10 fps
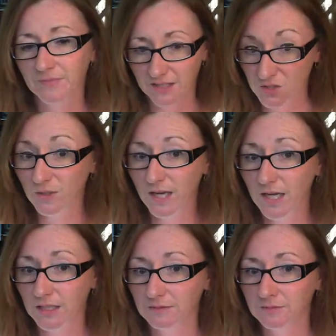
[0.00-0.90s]
It's okay.
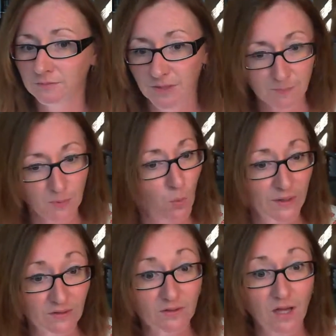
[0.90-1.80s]
People
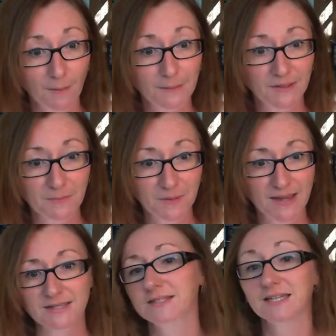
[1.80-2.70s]
will copy and
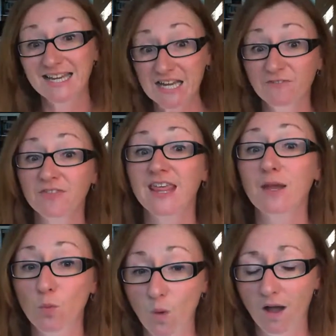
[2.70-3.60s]
paste if
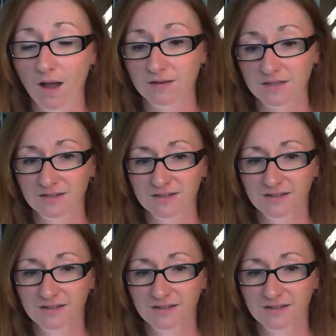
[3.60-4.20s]
they want.